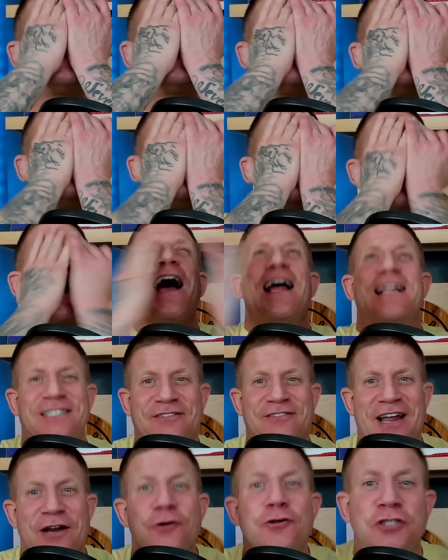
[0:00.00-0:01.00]
nuts,
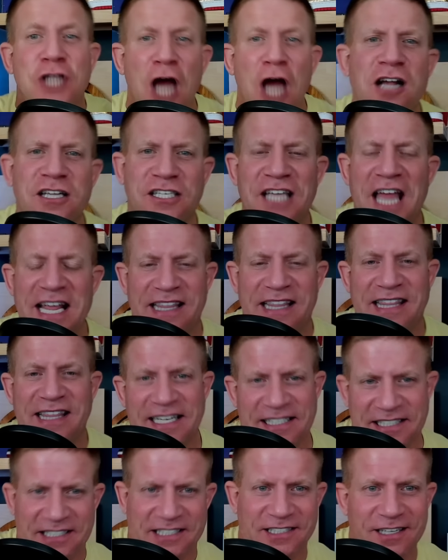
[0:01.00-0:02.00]
man. Who talks like
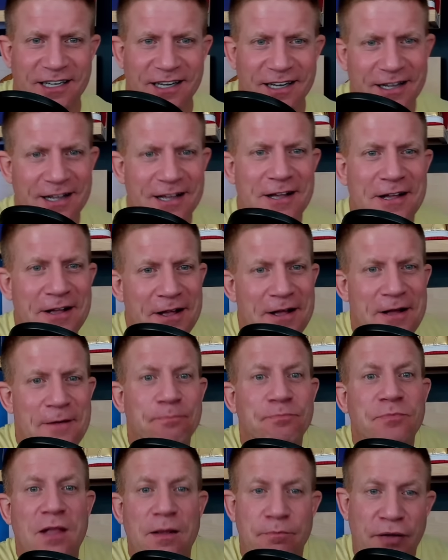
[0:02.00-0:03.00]
this?
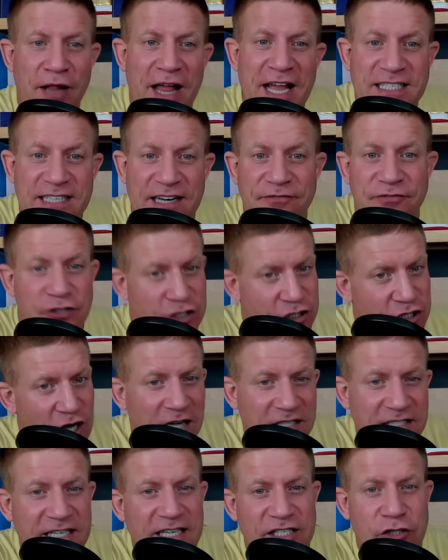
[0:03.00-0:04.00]
Plaintiff,
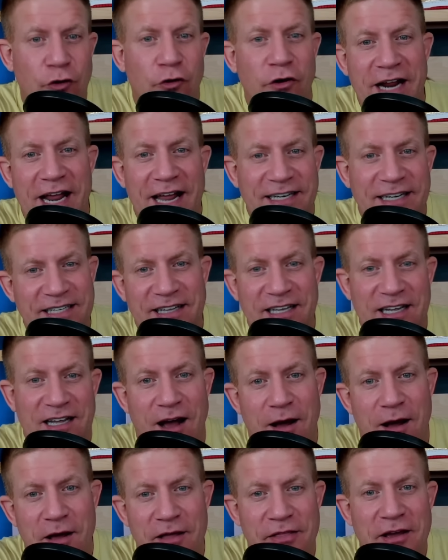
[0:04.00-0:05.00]
shocked and disoriented,
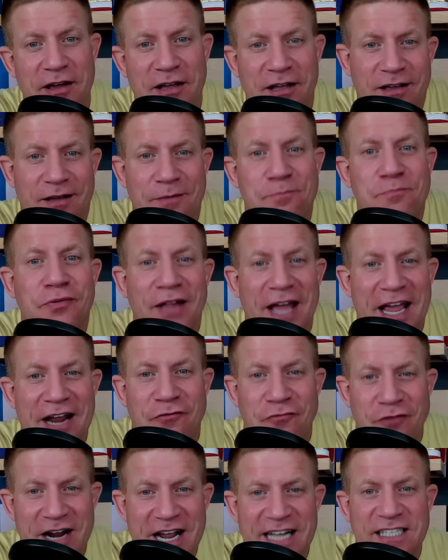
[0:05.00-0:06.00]
the complaint
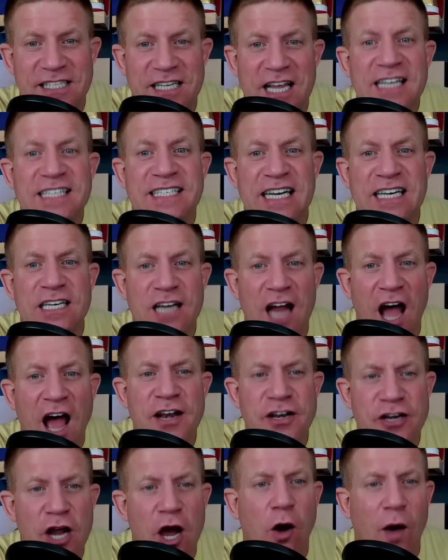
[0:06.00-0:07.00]
reads, did
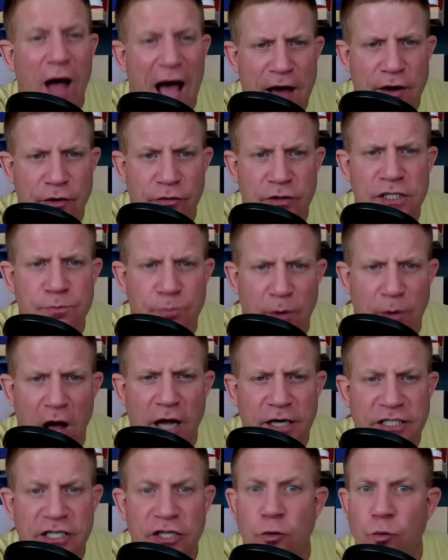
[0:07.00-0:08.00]
not know how to
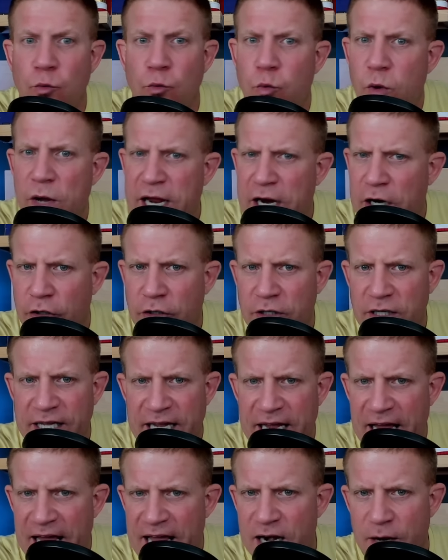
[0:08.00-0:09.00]
respond to the
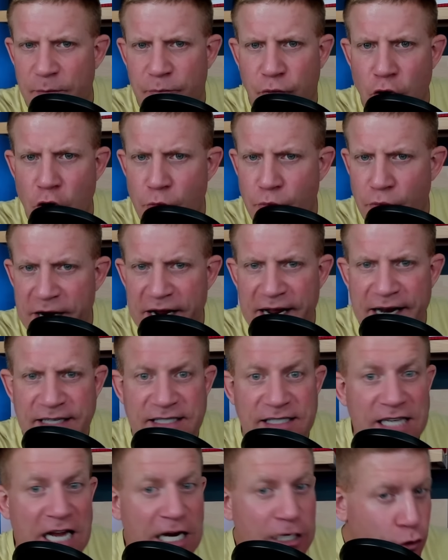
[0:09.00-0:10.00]
weirdly inappropriate
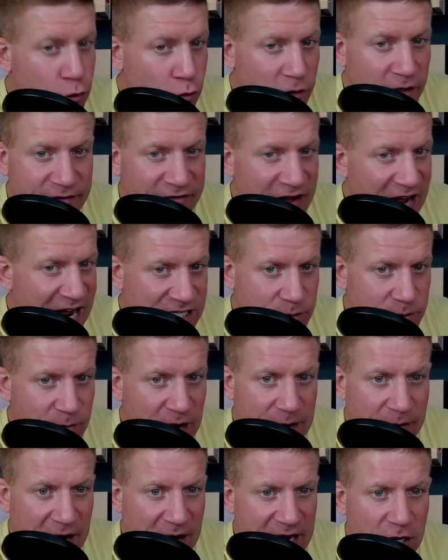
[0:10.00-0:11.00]
sexual advance
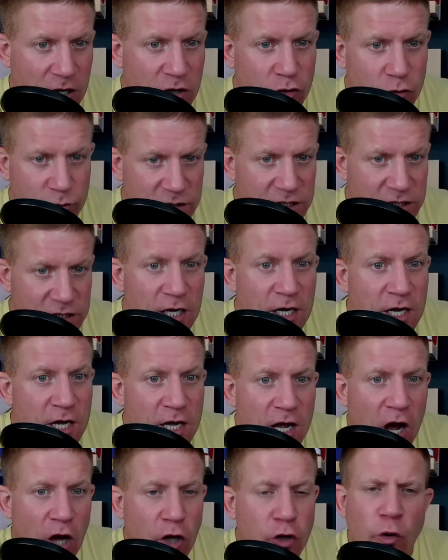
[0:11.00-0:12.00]
made by Combs.
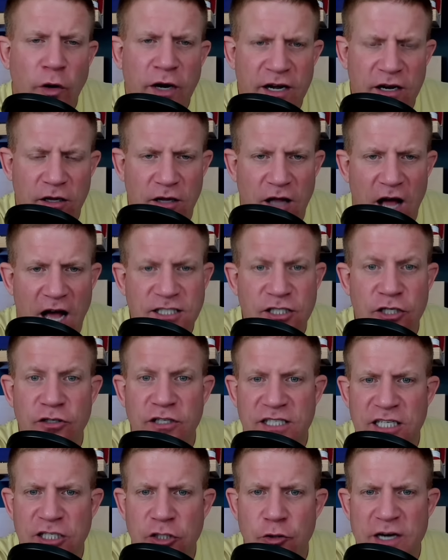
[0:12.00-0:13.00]
According to the lawsuit, the
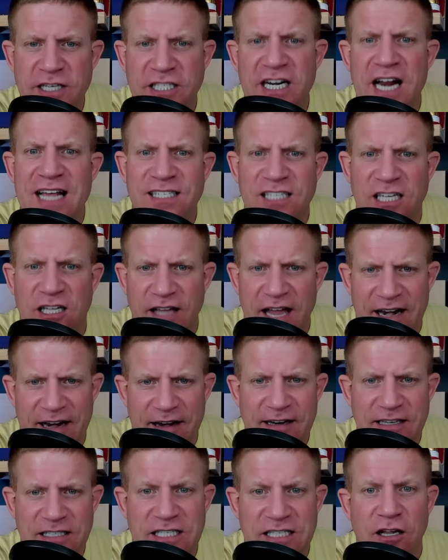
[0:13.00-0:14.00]
situation escalated
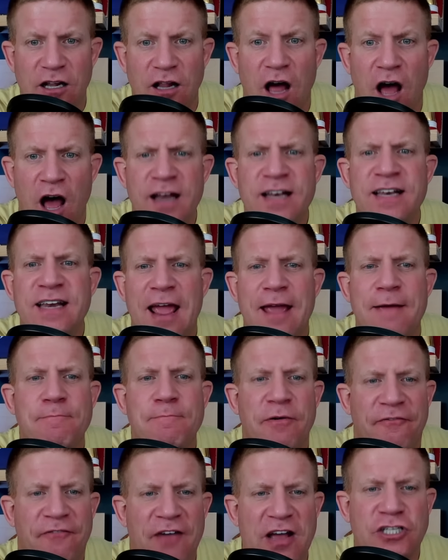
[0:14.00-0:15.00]
until unnamed
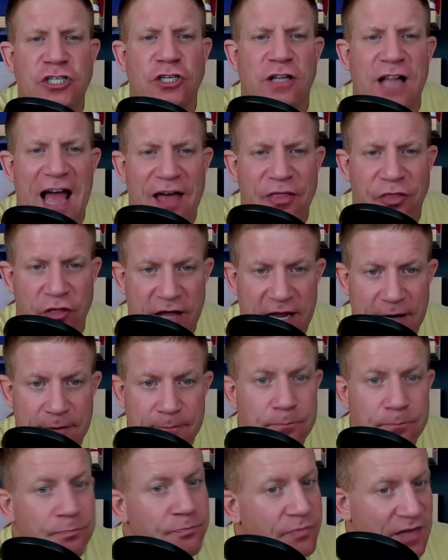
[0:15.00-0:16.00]
professional athlete
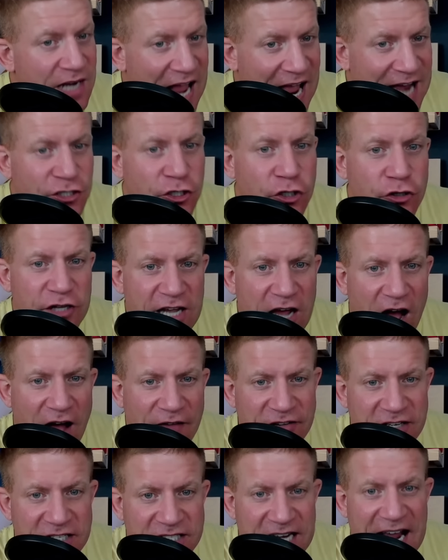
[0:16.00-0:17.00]
entered the
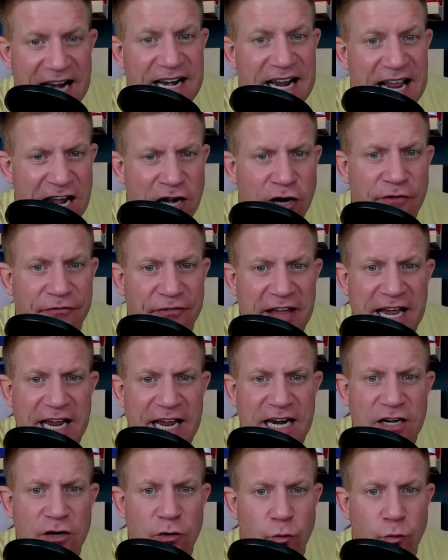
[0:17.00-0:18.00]
office and
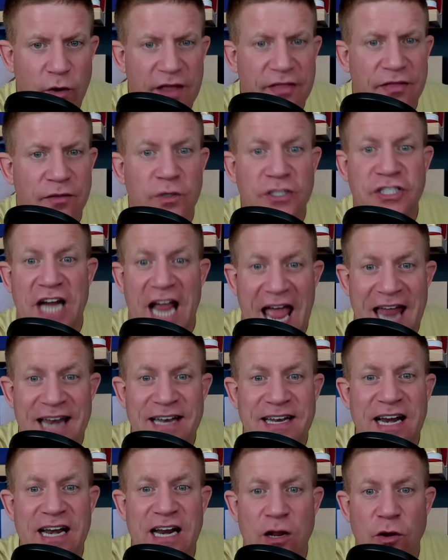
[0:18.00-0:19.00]
intervened, which
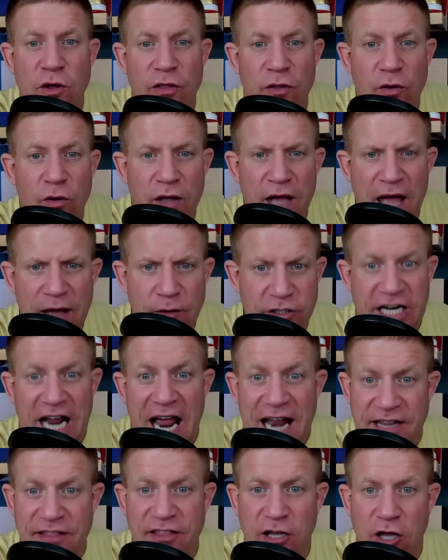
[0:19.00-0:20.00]
ended
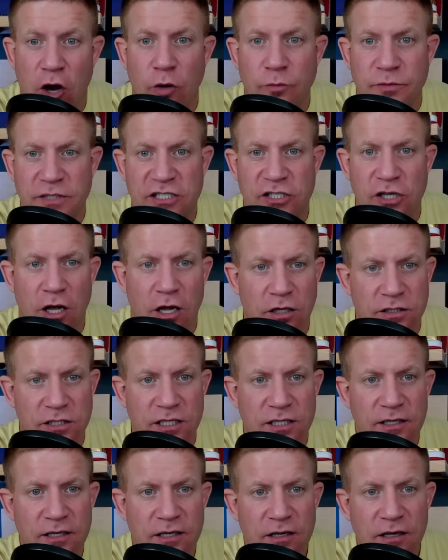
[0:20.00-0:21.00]
the Combs assault.
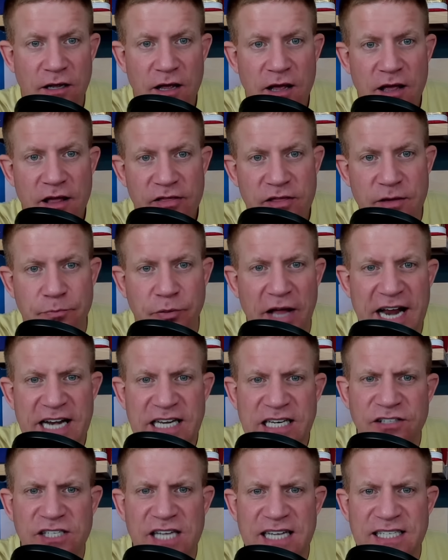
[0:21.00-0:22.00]
The
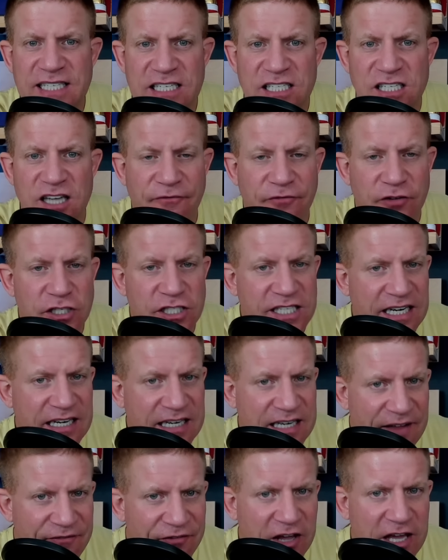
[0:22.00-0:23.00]
plaintiff says he suffered
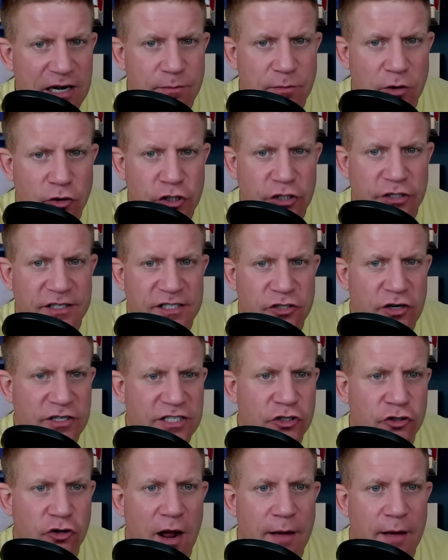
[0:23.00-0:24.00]
significant emotional distress
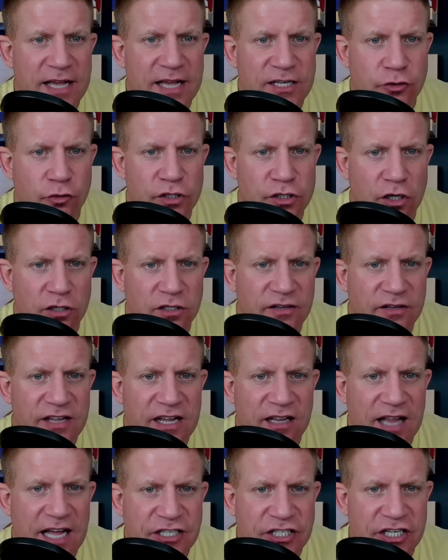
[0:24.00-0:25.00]
and trauma as a result of the
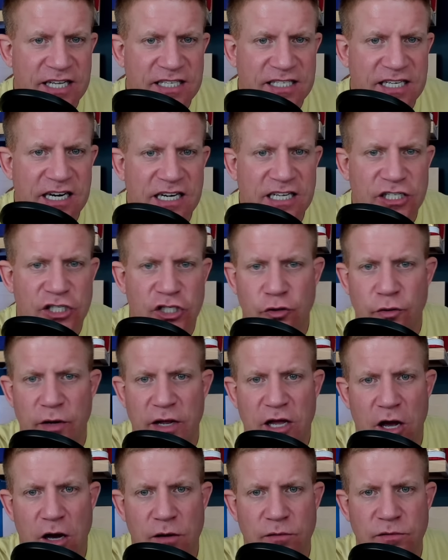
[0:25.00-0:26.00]
alleged incident. He's suing
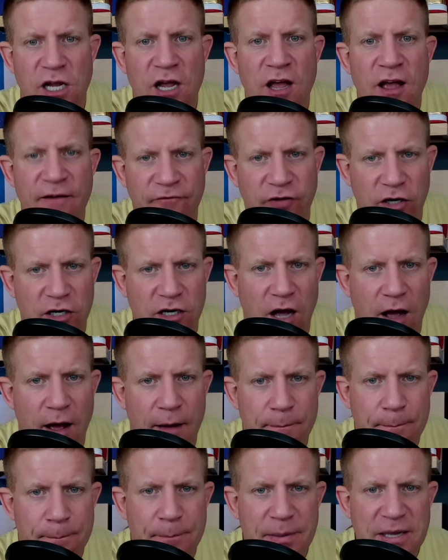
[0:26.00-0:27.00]
Combs for
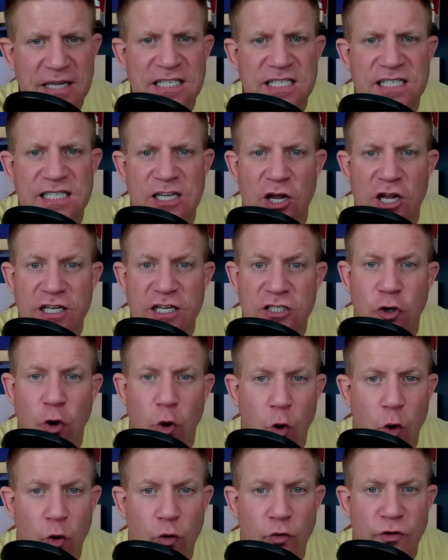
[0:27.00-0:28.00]

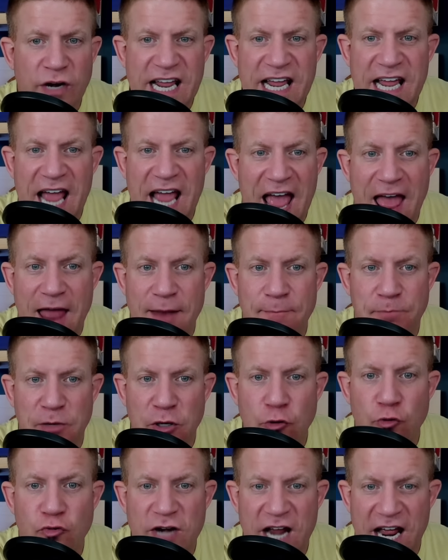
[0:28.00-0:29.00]
compensatory and
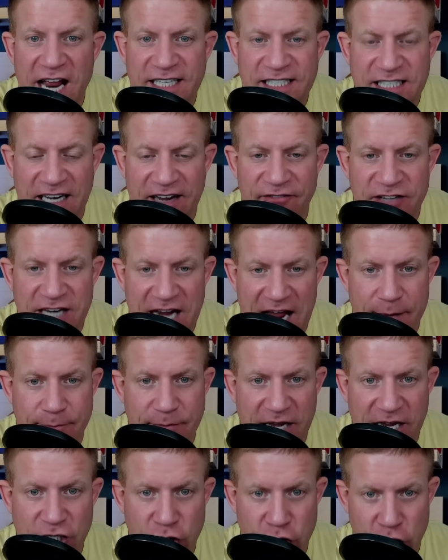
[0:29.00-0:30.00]
punitive
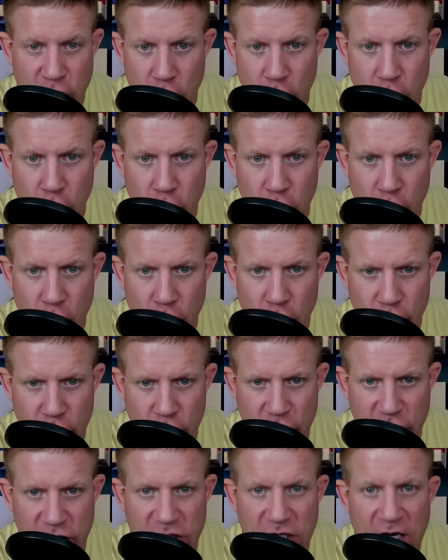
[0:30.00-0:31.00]

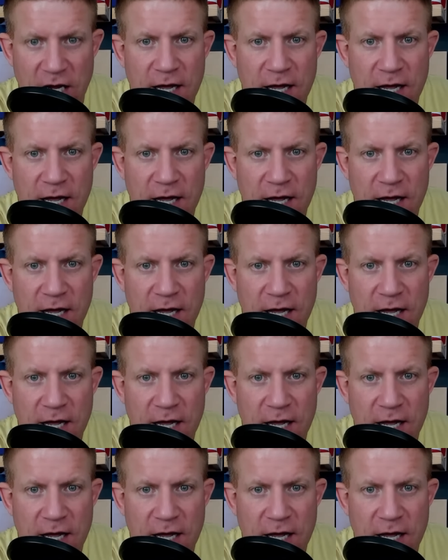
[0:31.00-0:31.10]
damages.